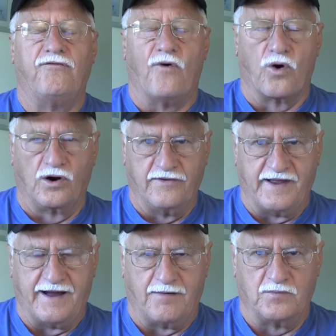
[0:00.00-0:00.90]
for
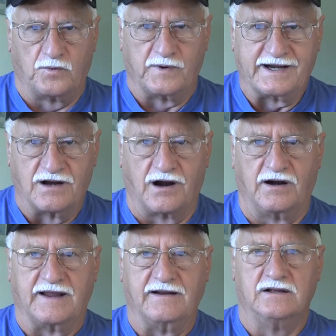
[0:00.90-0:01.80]
them
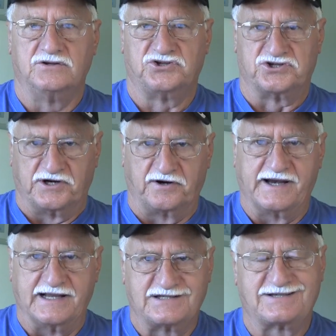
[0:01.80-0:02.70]
regarding
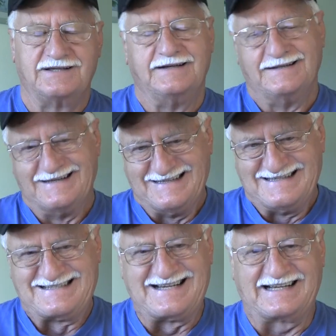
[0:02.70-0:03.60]
serious
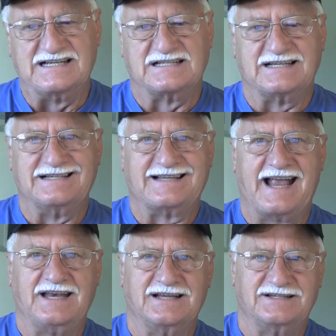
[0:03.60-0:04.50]
sicknesses
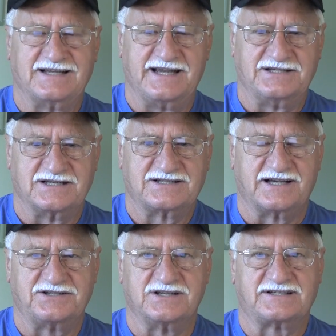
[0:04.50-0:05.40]
and diseases
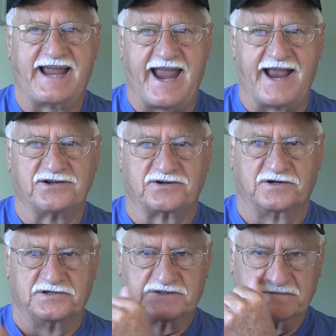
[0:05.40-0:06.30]
such as
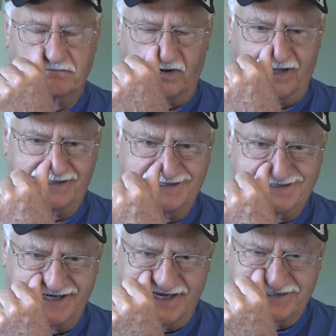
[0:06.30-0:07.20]
cancers and blood
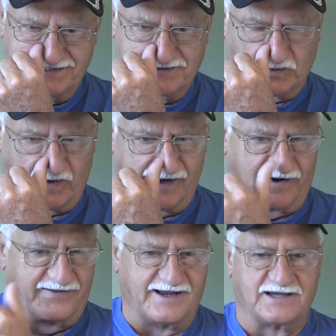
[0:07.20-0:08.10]
diseases,
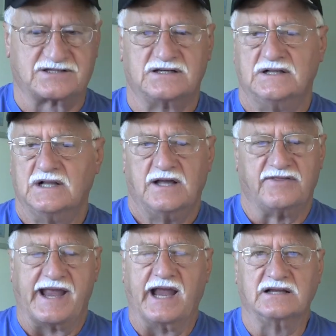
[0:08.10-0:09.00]
rare this,
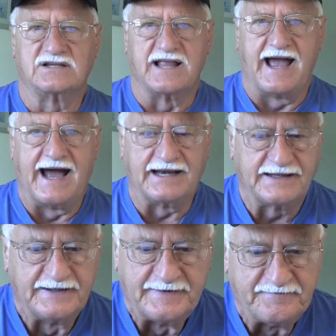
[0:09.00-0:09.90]
things that
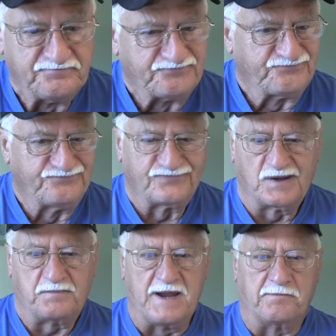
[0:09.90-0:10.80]

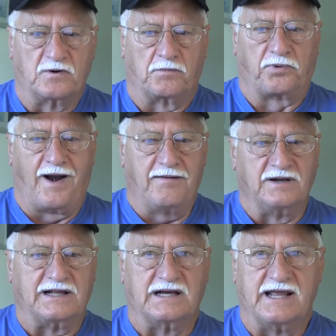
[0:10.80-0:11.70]
people are
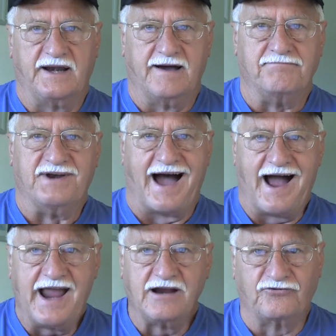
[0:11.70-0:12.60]
probably going to end up
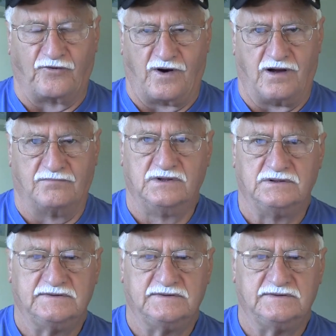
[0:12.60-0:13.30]
dying from,